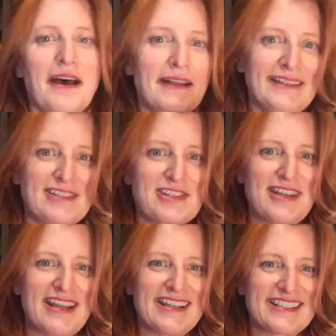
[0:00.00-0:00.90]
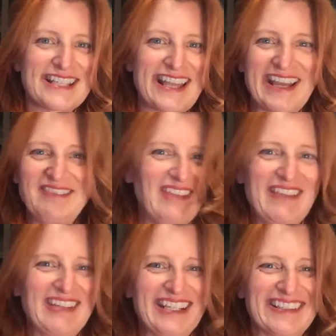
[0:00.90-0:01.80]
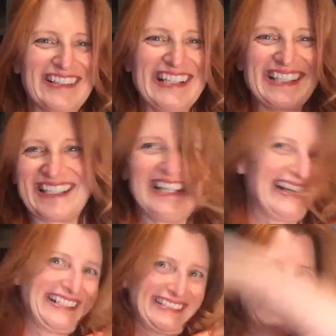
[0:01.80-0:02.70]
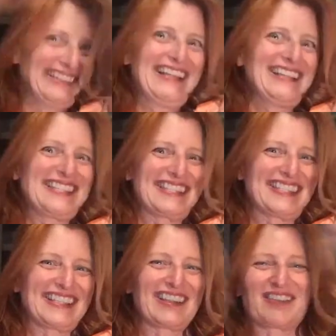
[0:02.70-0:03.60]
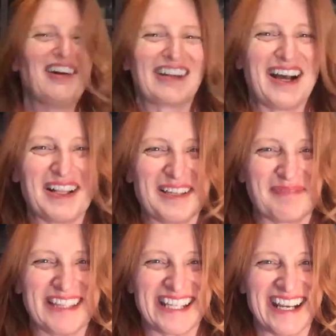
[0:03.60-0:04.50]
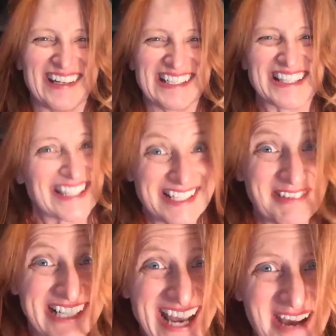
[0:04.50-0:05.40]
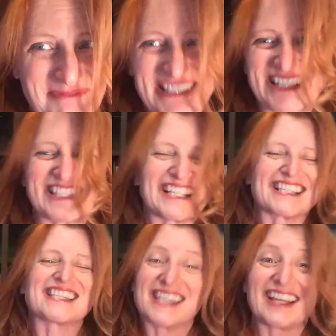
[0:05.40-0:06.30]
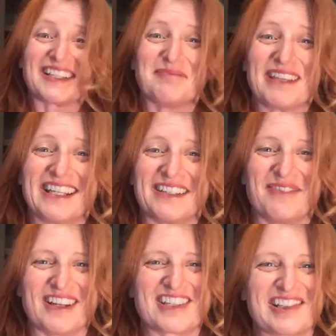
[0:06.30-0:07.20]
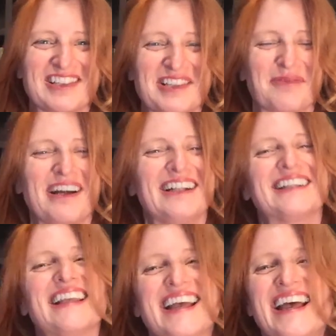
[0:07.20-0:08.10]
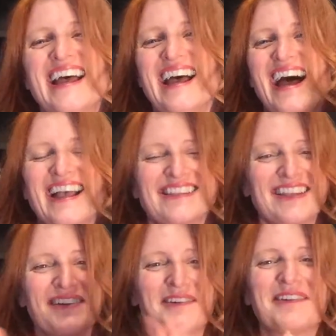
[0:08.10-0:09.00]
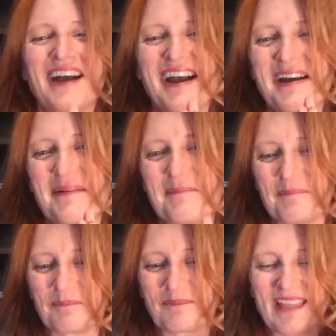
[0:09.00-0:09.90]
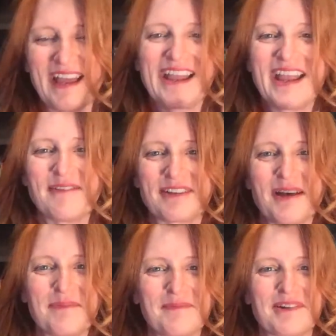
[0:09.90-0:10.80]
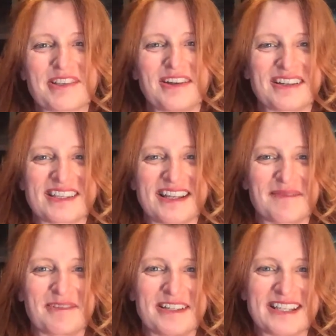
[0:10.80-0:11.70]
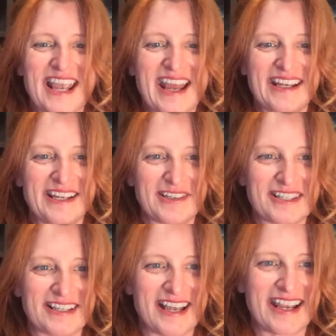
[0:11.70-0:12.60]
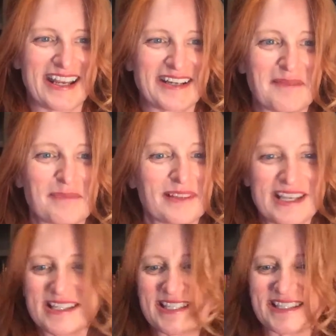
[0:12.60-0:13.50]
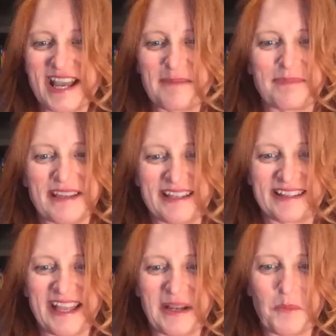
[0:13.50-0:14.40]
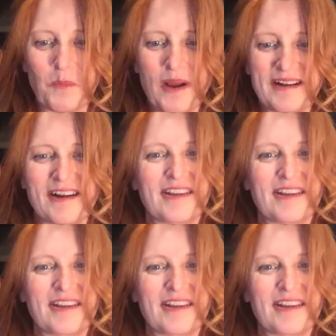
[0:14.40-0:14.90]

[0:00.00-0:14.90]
Unless you're not into that. Maybe you're into like, let's throw it all up in the air and see what happens, because that can be an adventure as well. So I have a couple more songs that I'm going to add here tonight. Please type in like, what